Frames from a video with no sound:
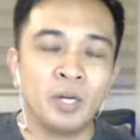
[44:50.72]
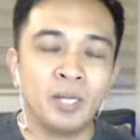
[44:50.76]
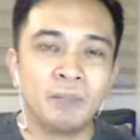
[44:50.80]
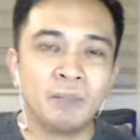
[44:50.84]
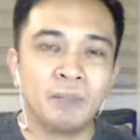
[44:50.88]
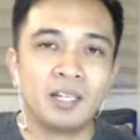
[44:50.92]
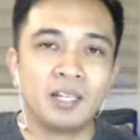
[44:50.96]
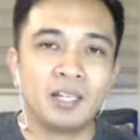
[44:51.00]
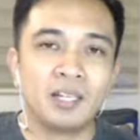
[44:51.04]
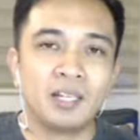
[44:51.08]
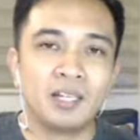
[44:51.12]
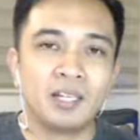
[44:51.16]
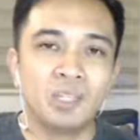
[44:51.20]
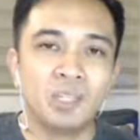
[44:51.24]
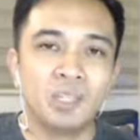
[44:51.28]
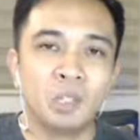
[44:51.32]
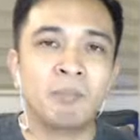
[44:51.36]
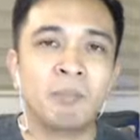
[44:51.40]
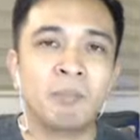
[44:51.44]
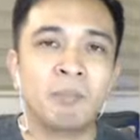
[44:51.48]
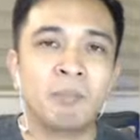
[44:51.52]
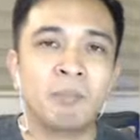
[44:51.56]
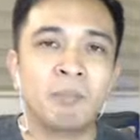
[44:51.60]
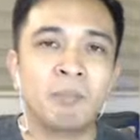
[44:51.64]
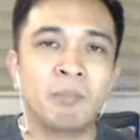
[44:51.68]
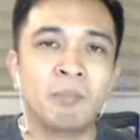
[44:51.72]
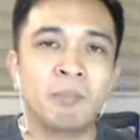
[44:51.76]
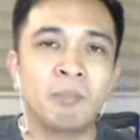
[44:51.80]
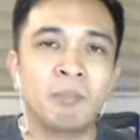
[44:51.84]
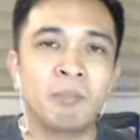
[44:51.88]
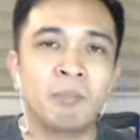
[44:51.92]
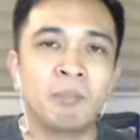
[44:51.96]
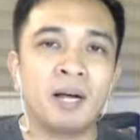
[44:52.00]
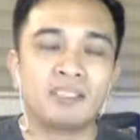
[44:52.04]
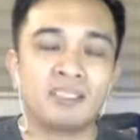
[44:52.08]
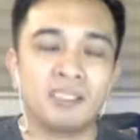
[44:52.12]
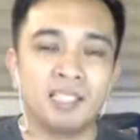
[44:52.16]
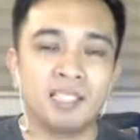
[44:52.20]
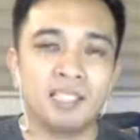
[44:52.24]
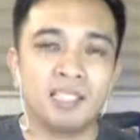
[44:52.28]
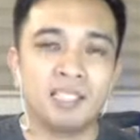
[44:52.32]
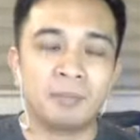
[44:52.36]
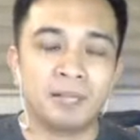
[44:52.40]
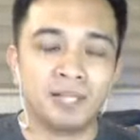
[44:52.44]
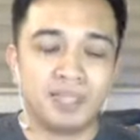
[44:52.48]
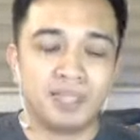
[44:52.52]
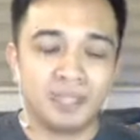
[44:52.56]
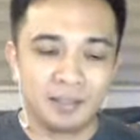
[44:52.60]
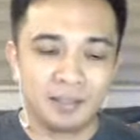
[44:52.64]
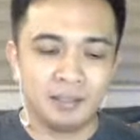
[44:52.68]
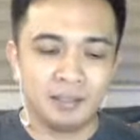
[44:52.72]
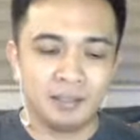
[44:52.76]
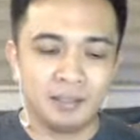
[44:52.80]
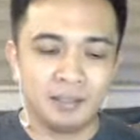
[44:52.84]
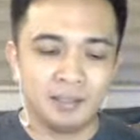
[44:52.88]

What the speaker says: point parang you were boxed na? Parang